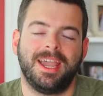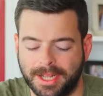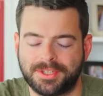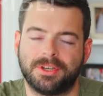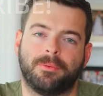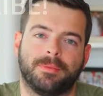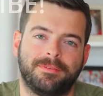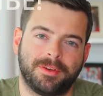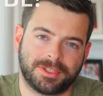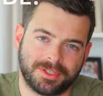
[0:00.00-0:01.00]
And so
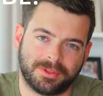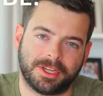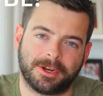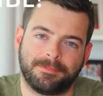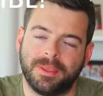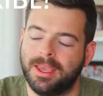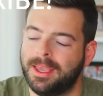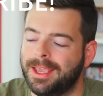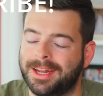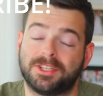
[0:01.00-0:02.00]
if you're still here,
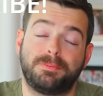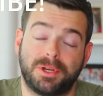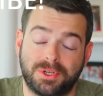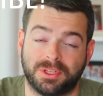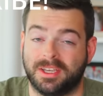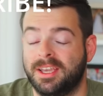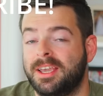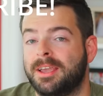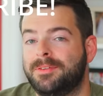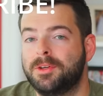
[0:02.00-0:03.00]
and especially
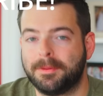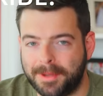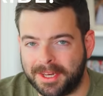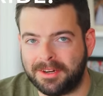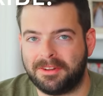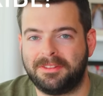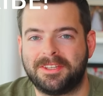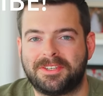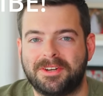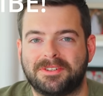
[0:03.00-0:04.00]
if you competed in
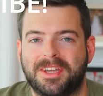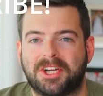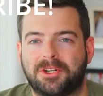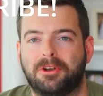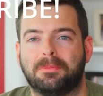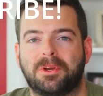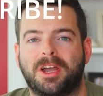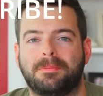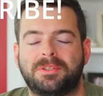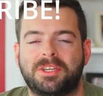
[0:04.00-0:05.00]
this year's National Homebrew
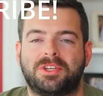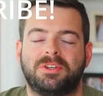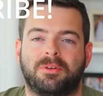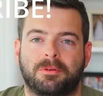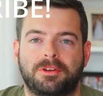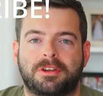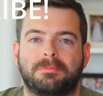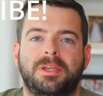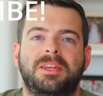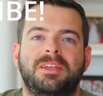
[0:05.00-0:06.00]
Competition or you're
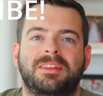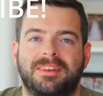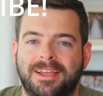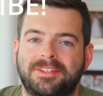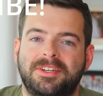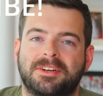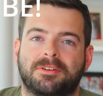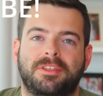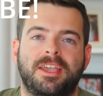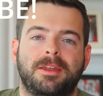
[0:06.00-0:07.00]
competing next year or
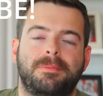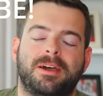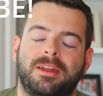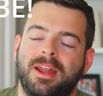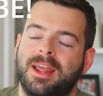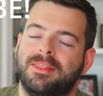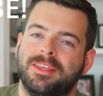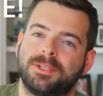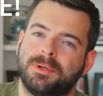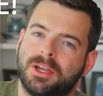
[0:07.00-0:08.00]
thinking about it,
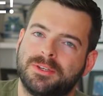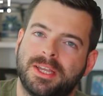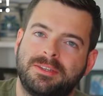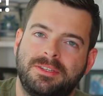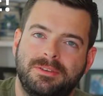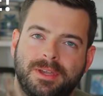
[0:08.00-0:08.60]
this one goes out to you